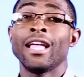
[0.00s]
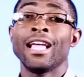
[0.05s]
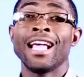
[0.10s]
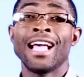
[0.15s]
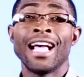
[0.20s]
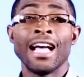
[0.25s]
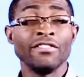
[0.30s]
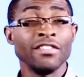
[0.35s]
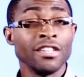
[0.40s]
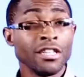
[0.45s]

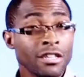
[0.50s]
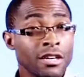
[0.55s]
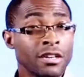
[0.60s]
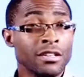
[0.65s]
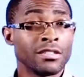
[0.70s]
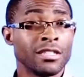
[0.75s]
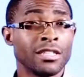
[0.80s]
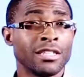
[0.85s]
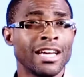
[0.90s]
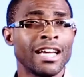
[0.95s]
Having
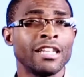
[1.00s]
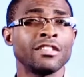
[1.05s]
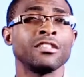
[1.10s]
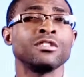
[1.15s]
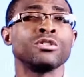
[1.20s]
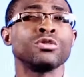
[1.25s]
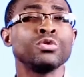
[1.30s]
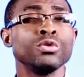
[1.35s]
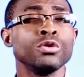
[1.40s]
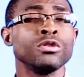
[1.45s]
considered the
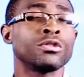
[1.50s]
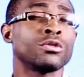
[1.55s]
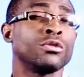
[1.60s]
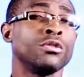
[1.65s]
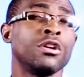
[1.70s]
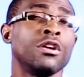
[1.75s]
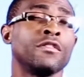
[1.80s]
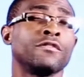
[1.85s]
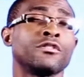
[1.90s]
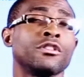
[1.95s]
2
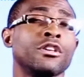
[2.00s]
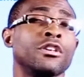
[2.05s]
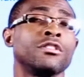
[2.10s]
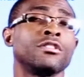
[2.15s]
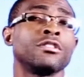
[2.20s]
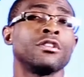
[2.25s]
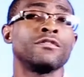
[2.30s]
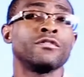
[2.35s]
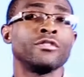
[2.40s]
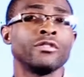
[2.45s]
school of
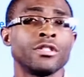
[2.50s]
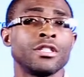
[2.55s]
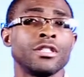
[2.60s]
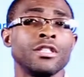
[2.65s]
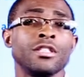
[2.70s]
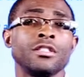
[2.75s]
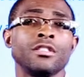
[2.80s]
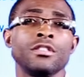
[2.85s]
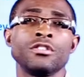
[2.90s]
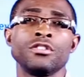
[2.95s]
thoughts of
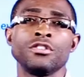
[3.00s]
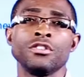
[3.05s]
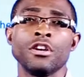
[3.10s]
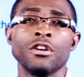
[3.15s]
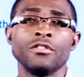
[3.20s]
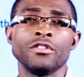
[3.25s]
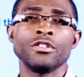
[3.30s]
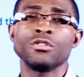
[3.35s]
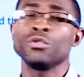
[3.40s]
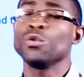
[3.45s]
utility
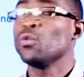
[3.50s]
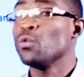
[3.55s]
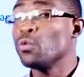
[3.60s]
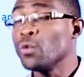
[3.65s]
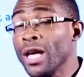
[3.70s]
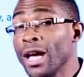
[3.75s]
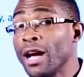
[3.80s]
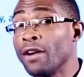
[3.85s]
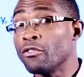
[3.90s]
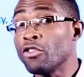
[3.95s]
theories,
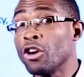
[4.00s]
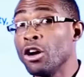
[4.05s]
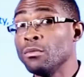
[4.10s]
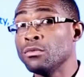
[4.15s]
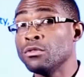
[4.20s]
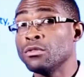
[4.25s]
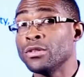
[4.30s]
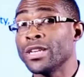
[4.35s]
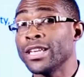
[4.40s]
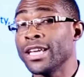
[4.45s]
we have
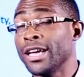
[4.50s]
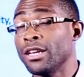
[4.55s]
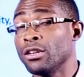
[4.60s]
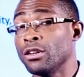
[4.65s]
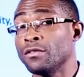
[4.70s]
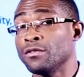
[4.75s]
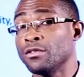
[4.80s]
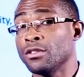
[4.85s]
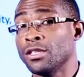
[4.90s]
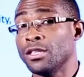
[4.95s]
come to the end
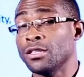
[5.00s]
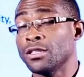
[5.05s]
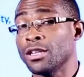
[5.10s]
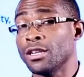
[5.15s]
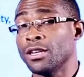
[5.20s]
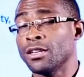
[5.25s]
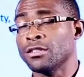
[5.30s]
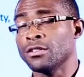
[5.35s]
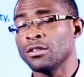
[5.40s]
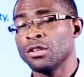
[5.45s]
of today's
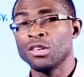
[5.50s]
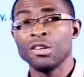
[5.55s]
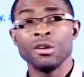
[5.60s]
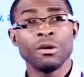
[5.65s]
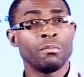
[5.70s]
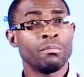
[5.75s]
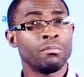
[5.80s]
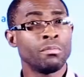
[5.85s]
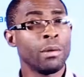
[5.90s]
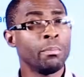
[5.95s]
class.
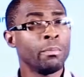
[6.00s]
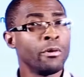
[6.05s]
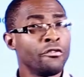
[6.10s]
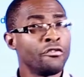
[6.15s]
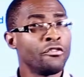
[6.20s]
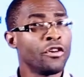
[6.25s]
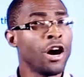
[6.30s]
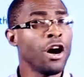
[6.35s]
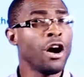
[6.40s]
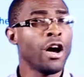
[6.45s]
But
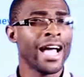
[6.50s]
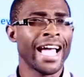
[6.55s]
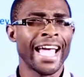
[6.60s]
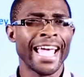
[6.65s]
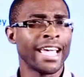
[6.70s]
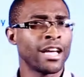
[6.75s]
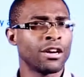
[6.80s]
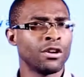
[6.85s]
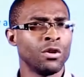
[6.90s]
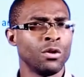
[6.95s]
before
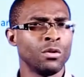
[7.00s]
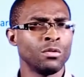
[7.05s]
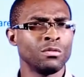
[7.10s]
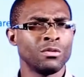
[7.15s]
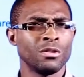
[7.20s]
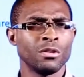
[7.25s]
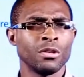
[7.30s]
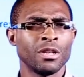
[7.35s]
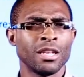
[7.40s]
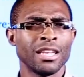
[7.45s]
I go,
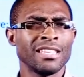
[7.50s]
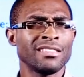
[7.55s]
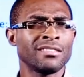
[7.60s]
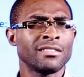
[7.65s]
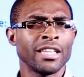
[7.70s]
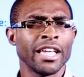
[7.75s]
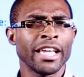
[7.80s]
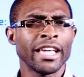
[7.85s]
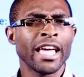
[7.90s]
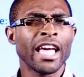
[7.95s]
let's
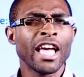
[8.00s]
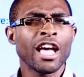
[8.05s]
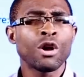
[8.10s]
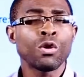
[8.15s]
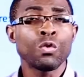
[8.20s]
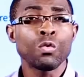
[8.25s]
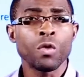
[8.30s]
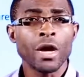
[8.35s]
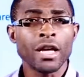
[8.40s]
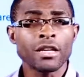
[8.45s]
take a
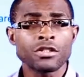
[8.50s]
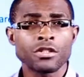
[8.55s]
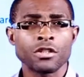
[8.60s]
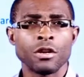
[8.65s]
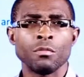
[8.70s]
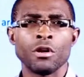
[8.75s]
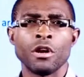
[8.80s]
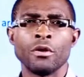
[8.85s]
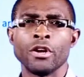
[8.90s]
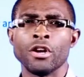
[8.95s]
quick
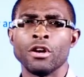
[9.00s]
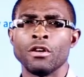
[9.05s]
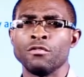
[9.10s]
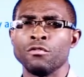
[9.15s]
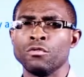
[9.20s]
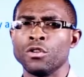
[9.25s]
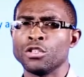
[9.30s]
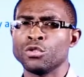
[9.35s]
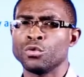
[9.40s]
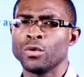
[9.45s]
summary of
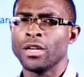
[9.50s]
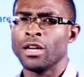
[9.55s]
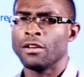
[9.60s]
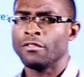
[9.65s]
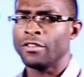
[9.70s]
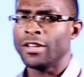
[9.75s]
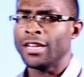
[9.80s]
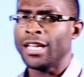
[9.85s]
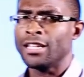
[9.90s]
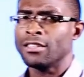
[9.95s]
what we
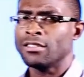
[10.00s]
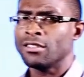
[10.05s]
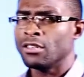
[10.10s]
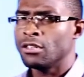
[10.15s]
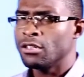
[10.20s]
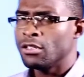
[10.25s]
have learnt